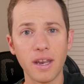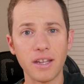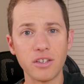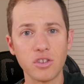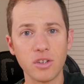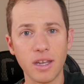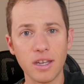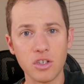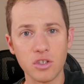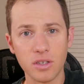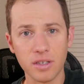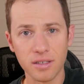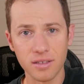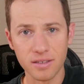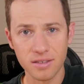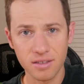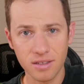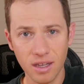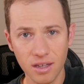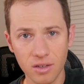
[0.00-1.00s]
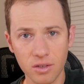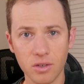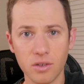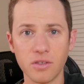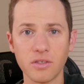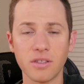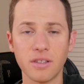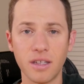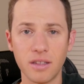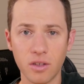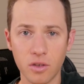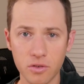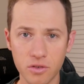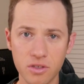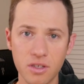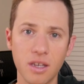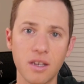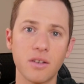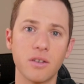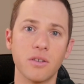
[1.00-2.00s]
education into skills, and then those
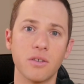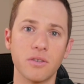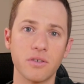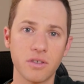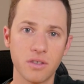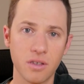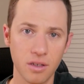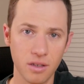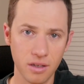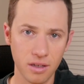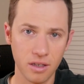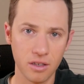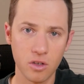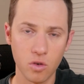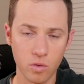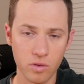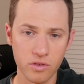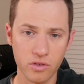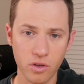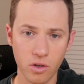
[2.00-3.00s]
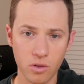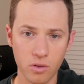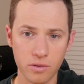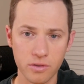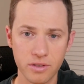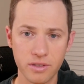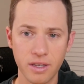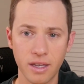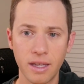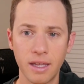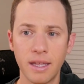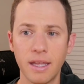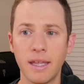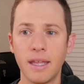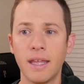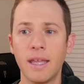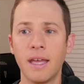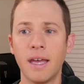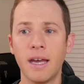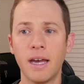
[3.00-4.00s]
skills into results.
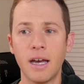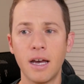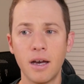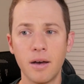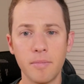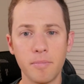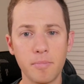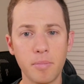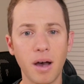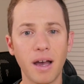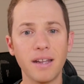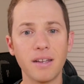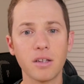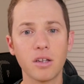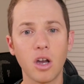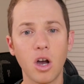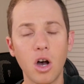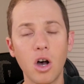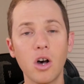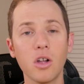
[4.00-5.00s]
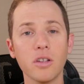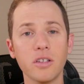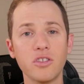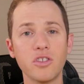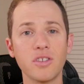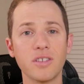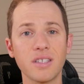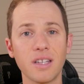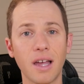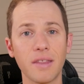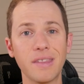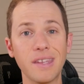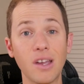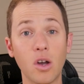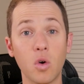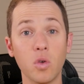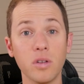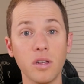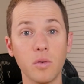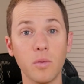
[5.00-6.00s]
But college is not the
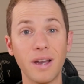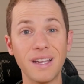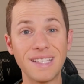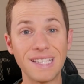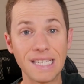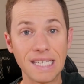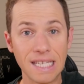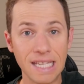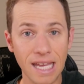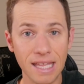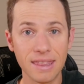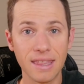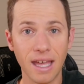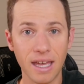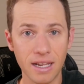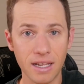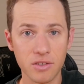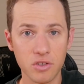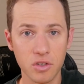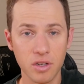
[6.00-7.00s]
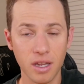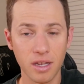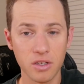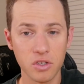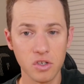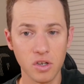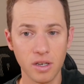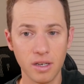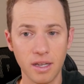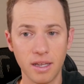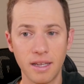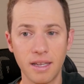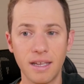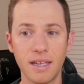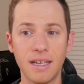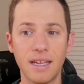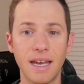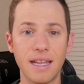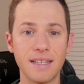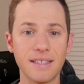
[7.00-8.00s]
only way to get that education,
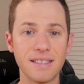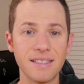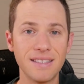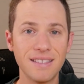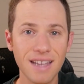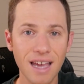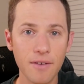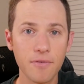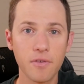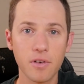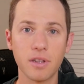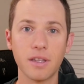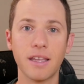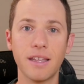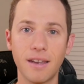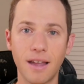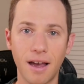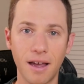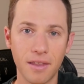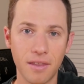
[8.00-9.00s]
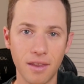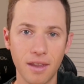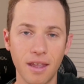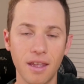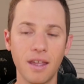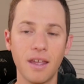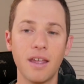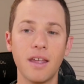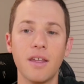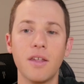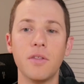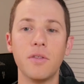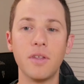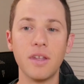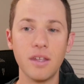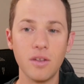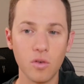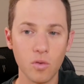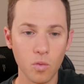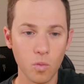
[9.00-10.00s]
and it's definitely not
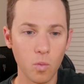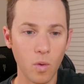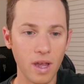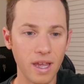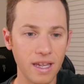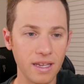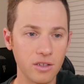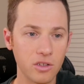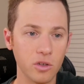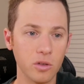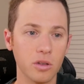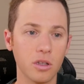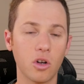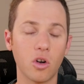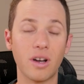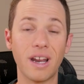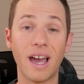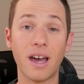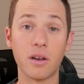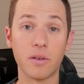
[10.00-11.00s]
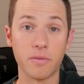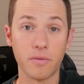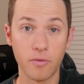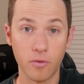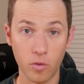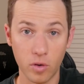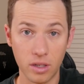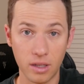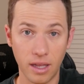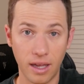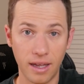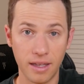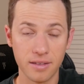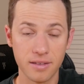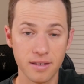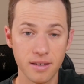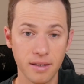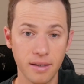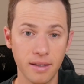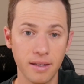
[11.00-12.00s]
the way to learn how to
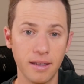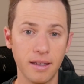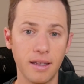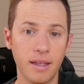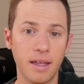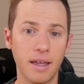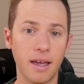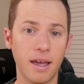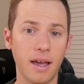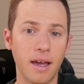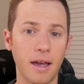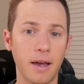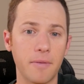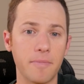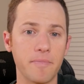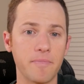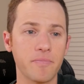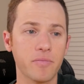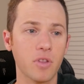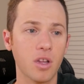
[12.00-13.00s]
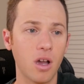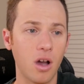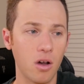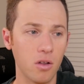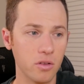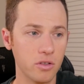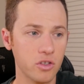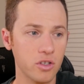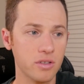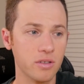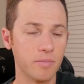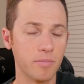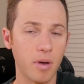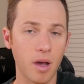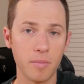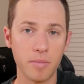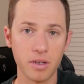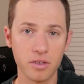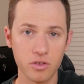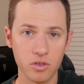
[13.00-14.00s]
freelance. Colleges and
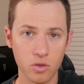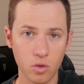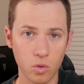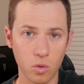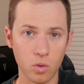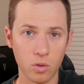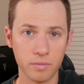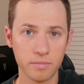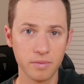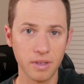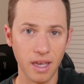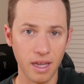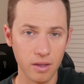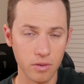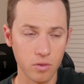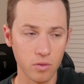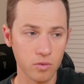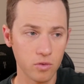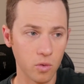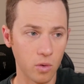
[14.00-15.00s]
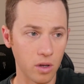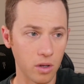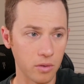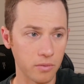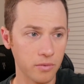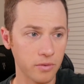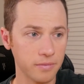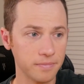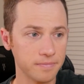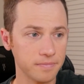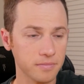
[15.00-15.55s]
public school, K through 12,